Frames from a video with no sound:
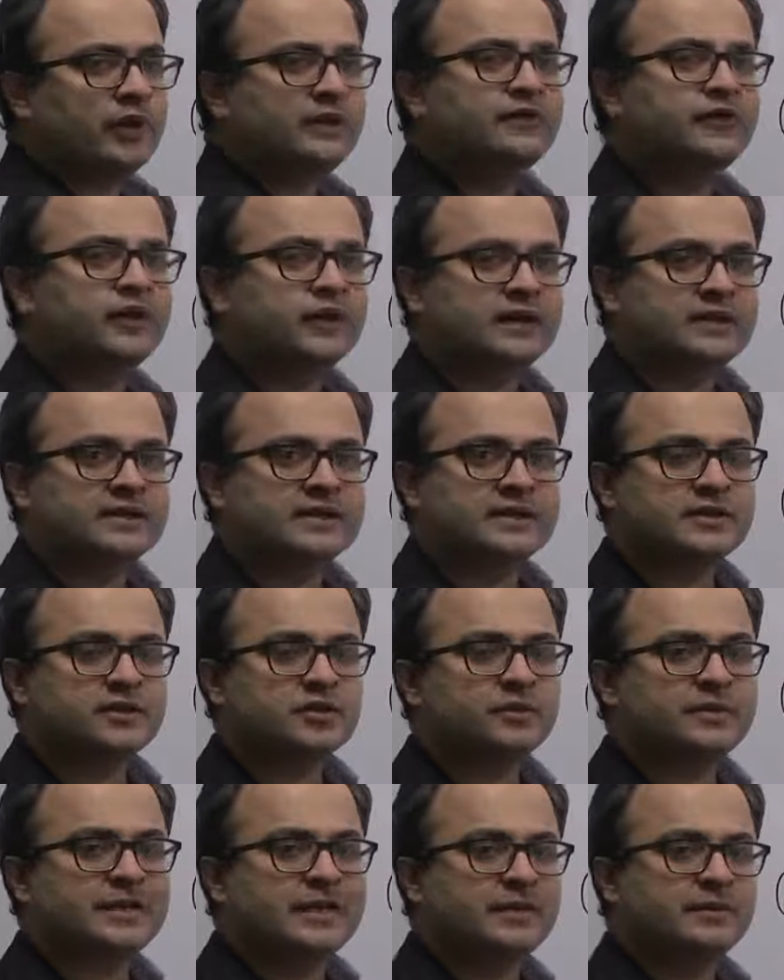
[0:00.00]
for us is to
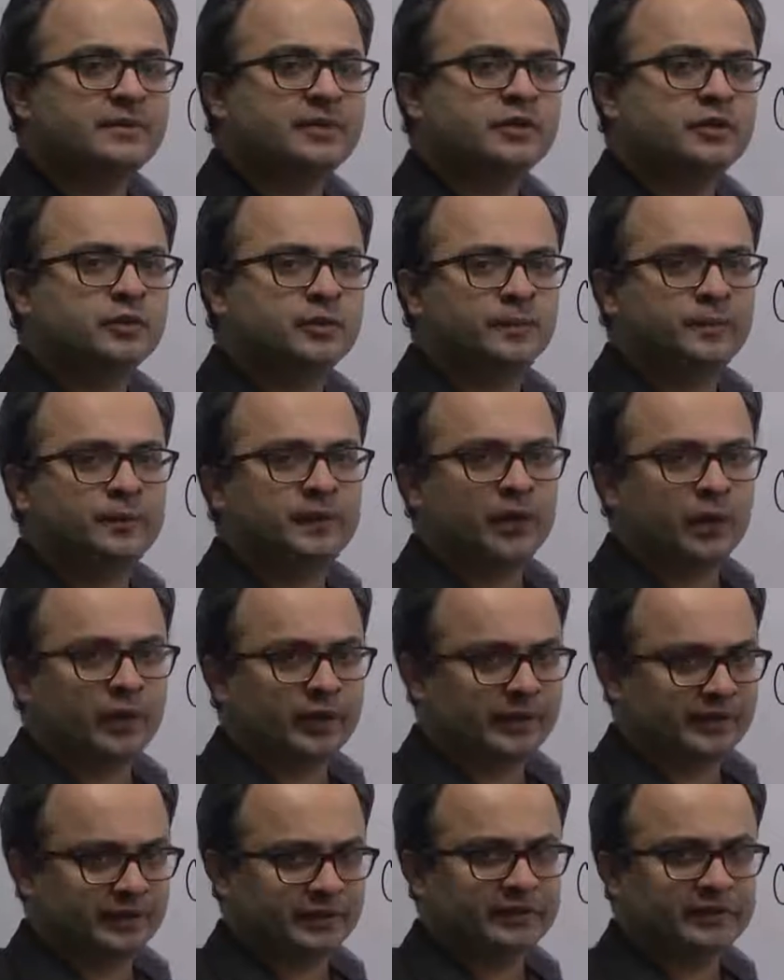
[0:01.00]
be able to
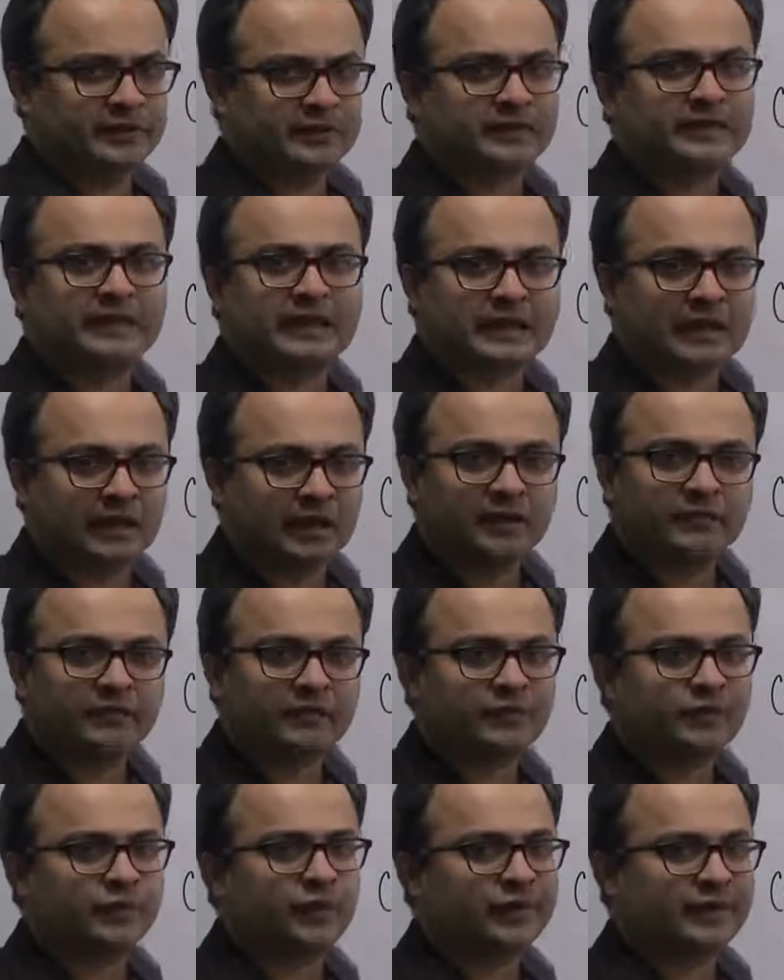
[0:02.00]
plot the graph
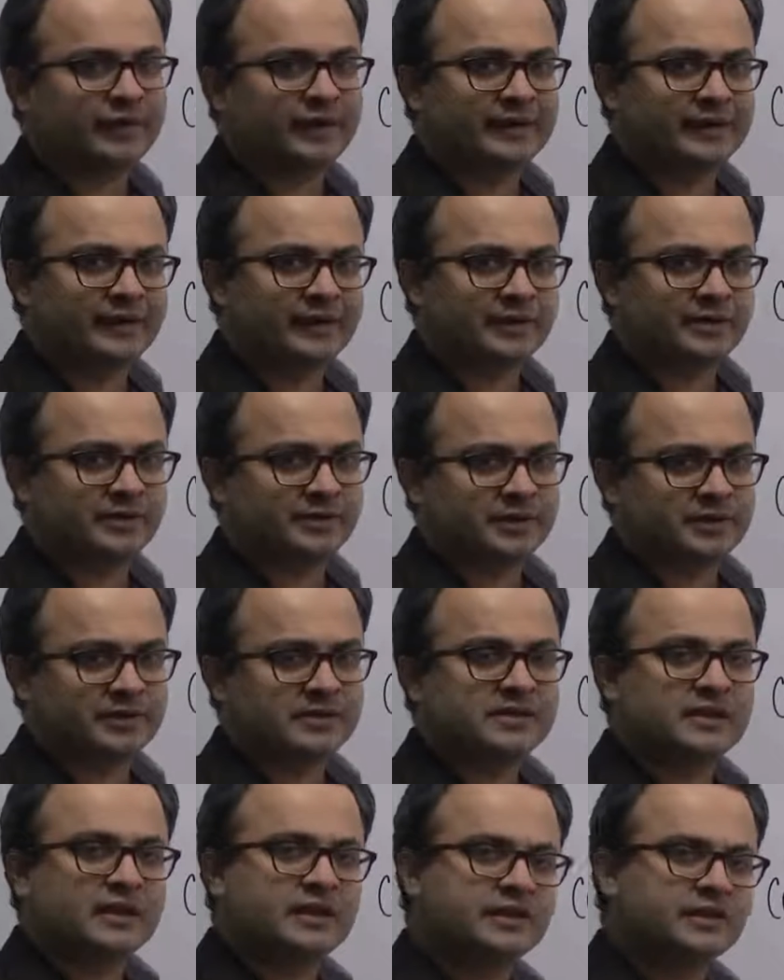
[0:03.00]
of quadratic
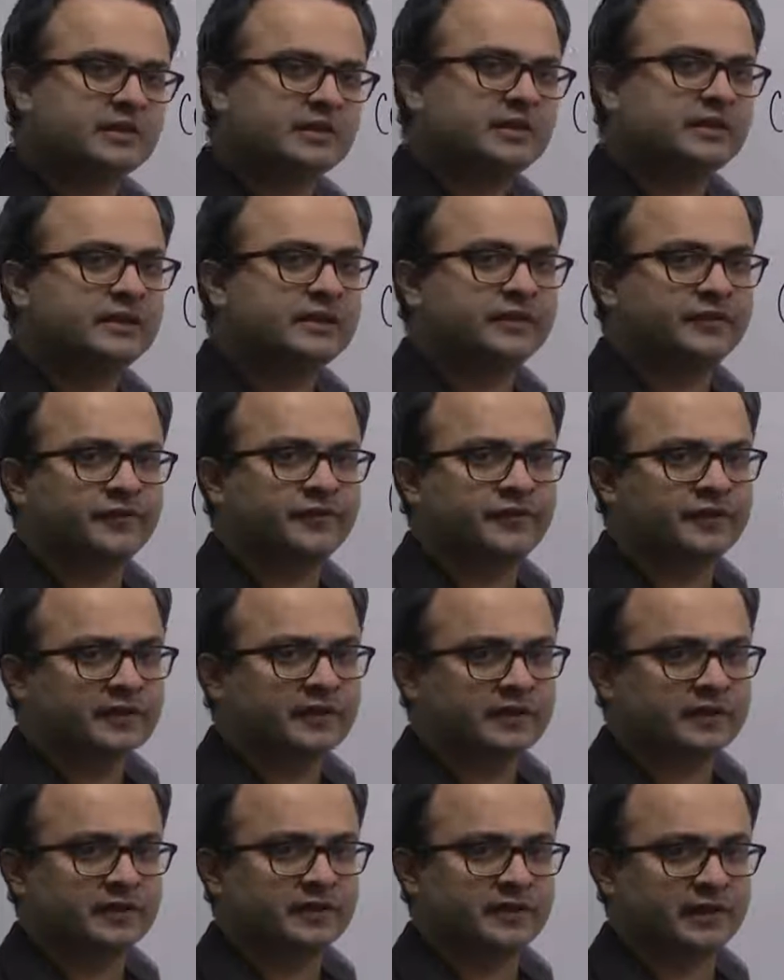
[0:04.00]
expressions under different
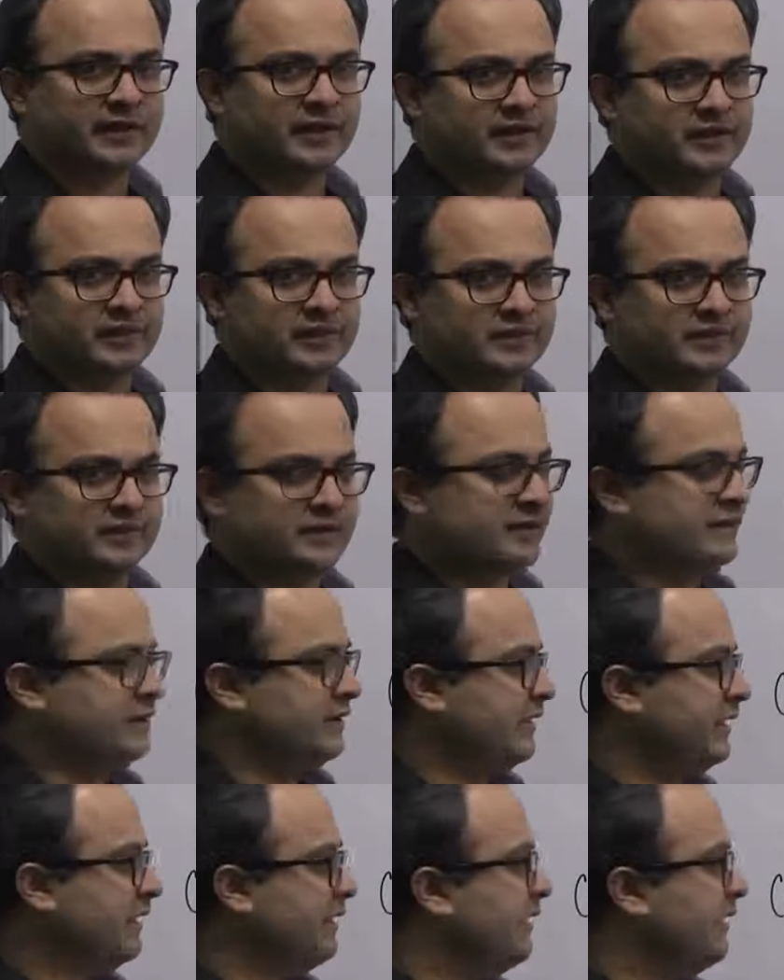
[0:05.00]
conditions. Okay.